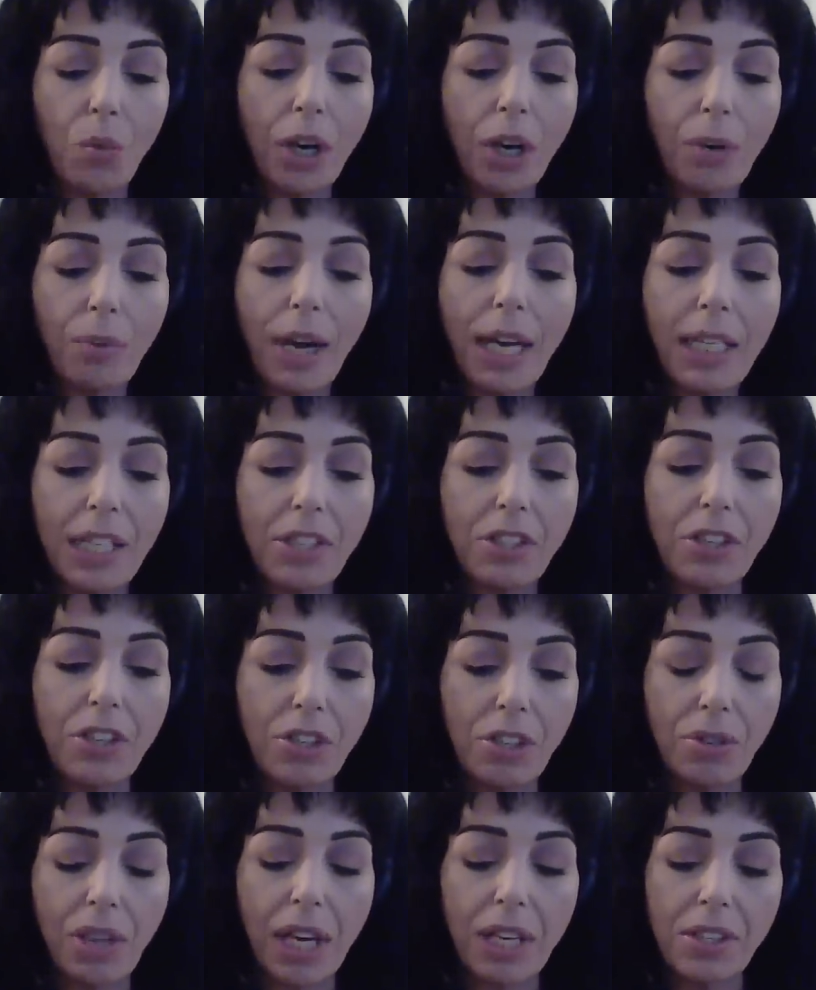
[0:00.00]
I need to
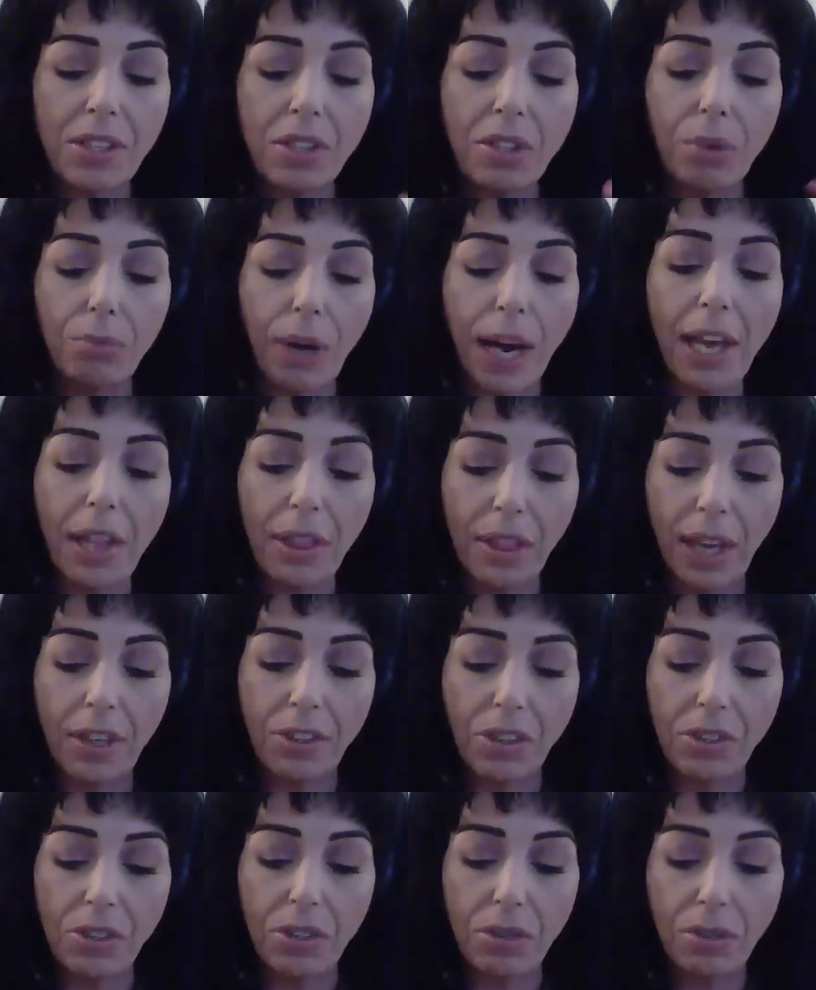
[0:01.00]
do that is the right thing
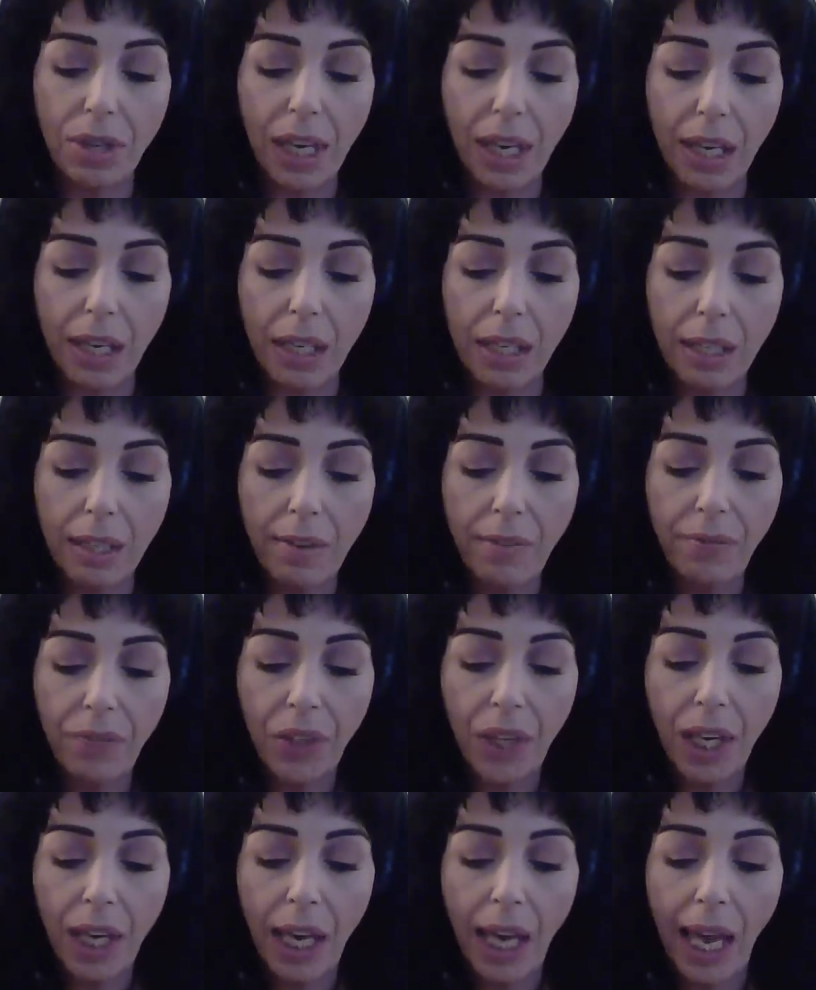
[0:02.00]
to do here?
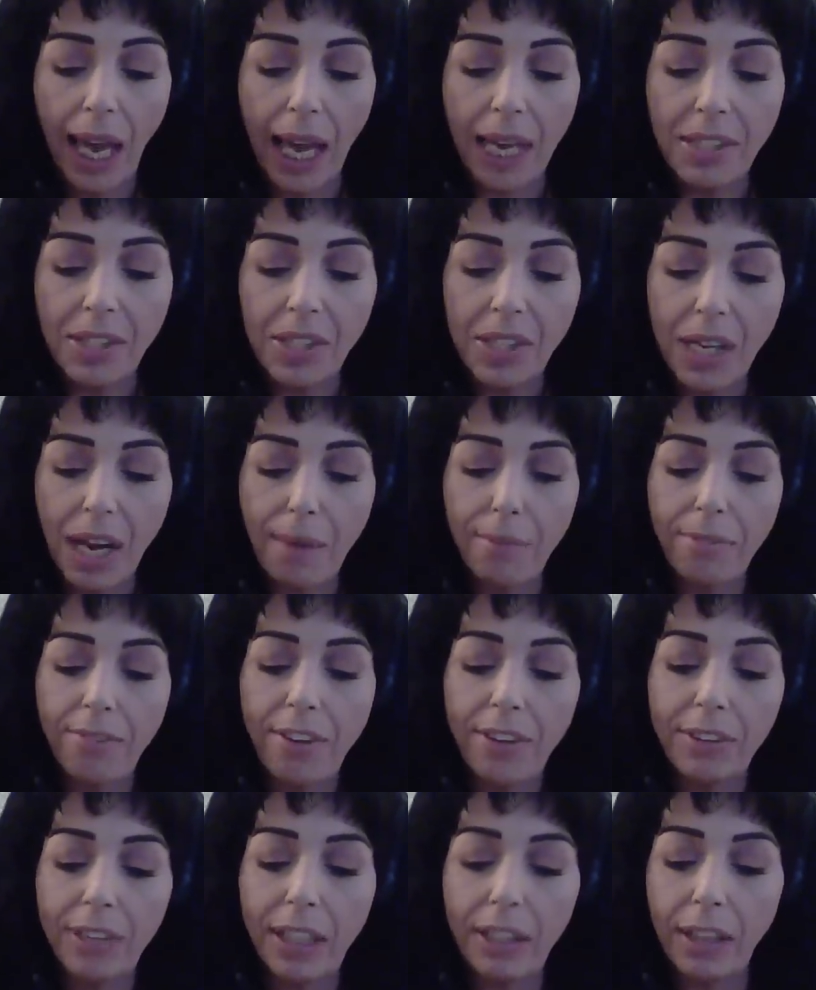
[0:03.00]
And stop
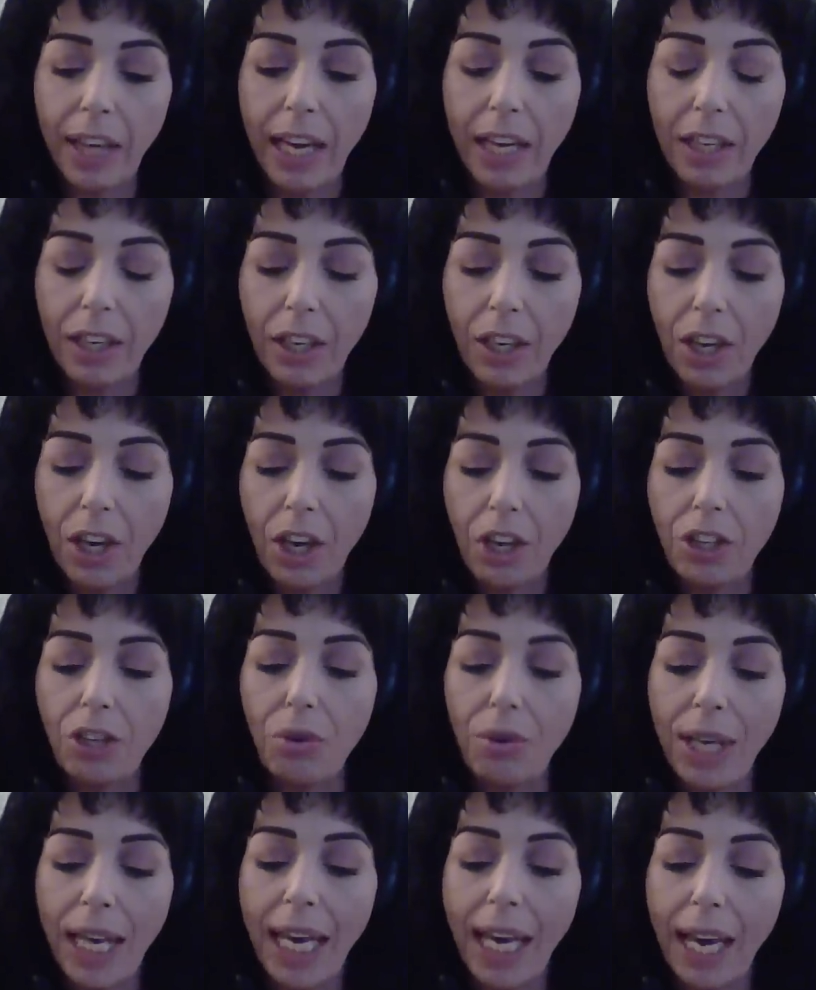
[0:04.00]
feeling like
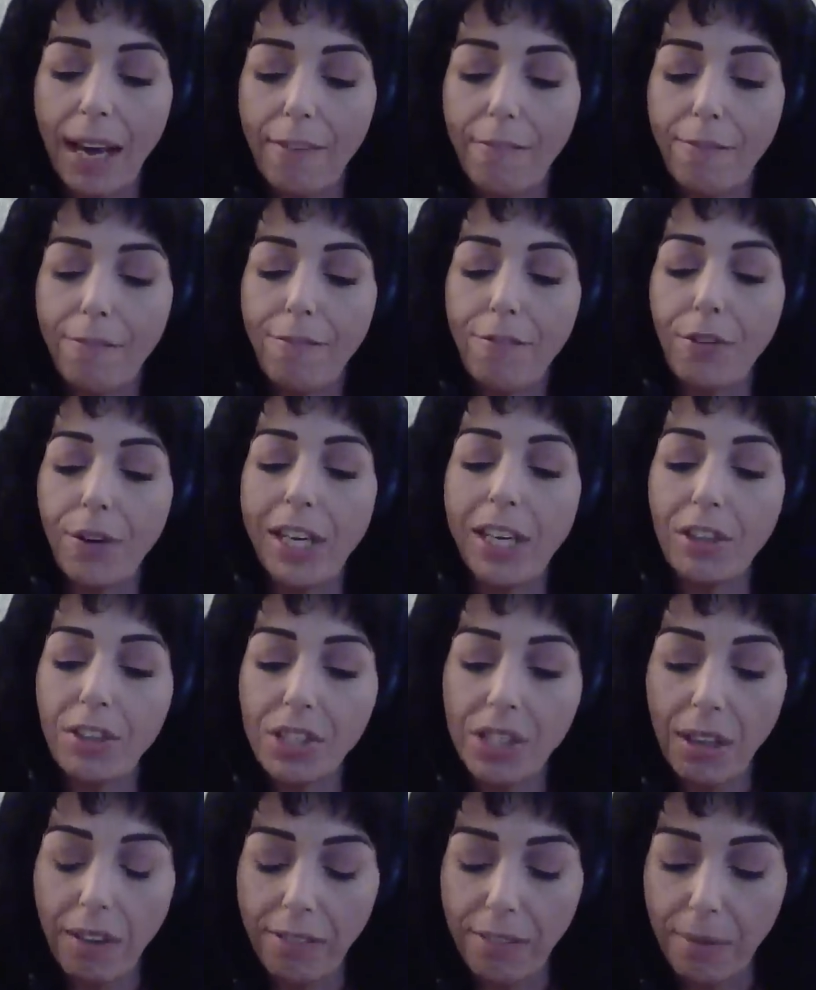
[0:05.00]
you can't free
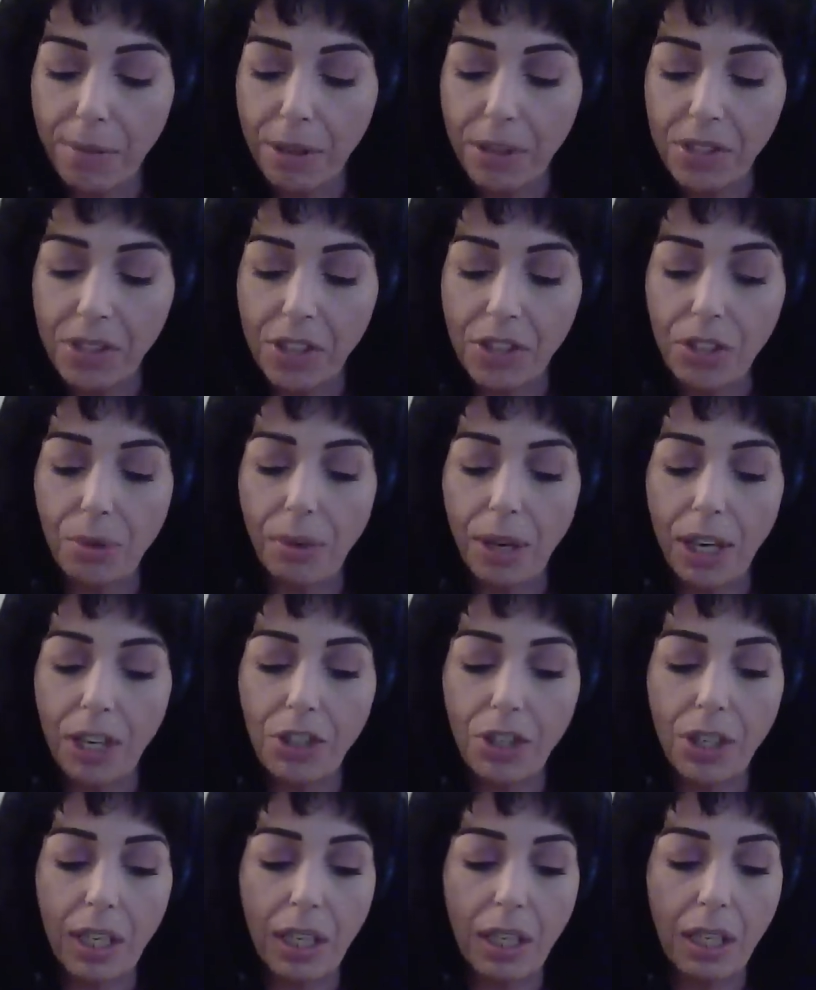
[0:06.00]
yourself from the
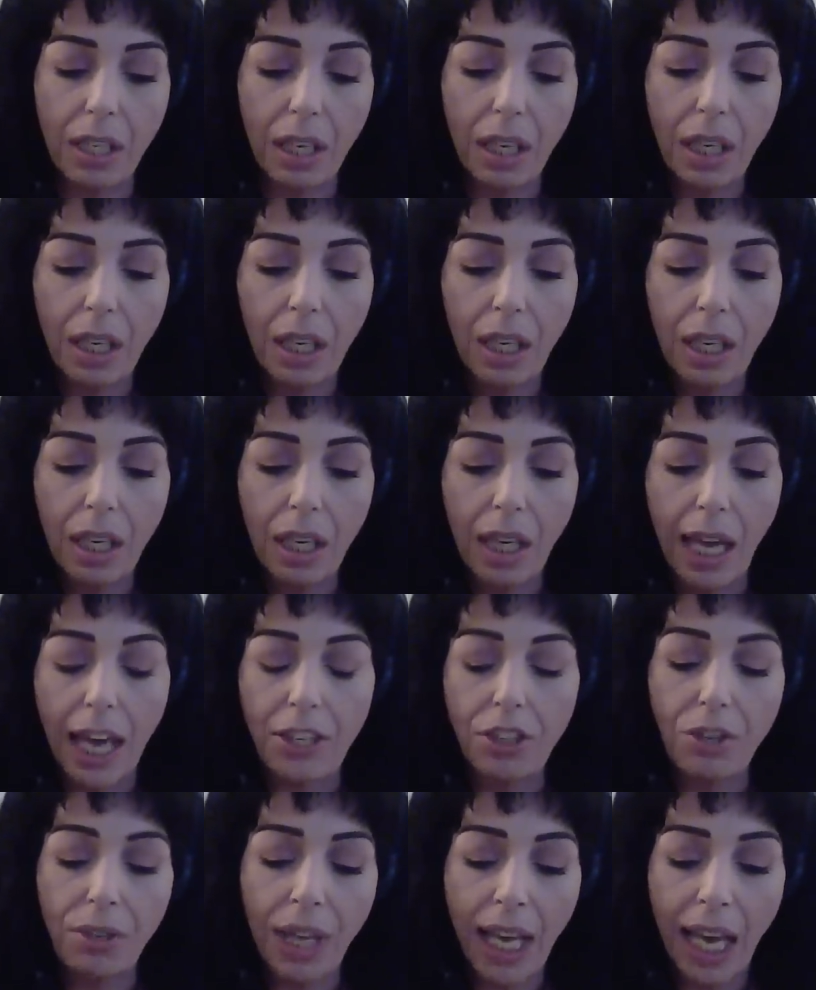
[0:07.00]
situation
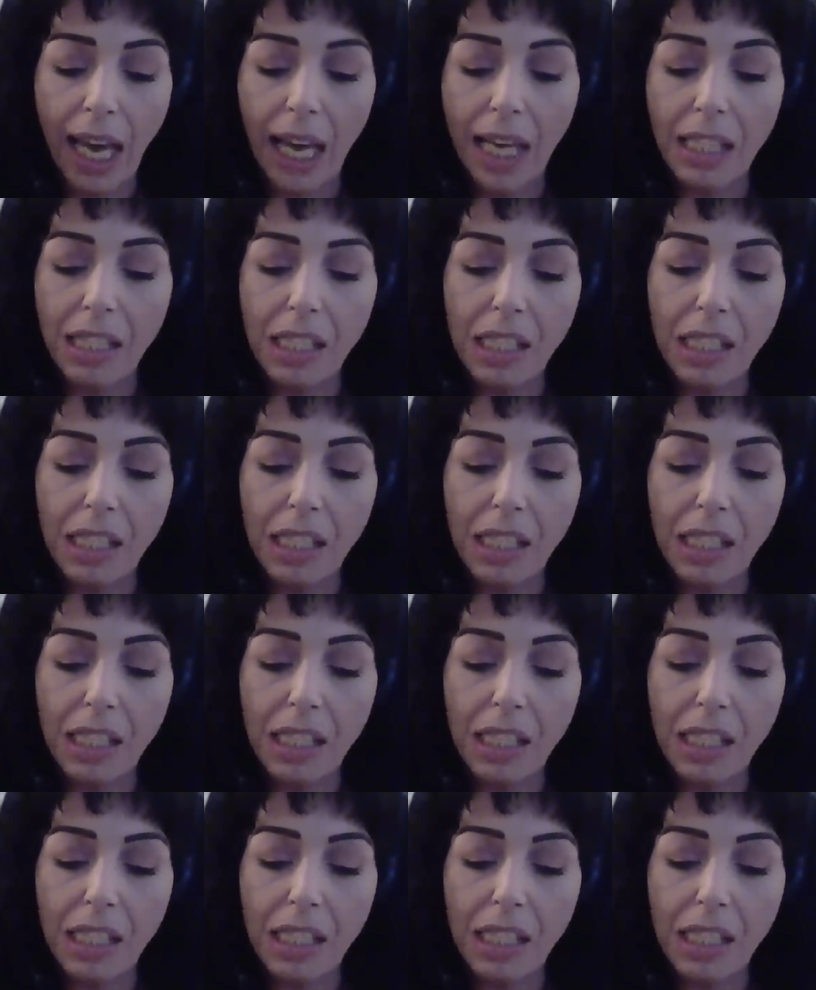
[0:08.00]
and you can't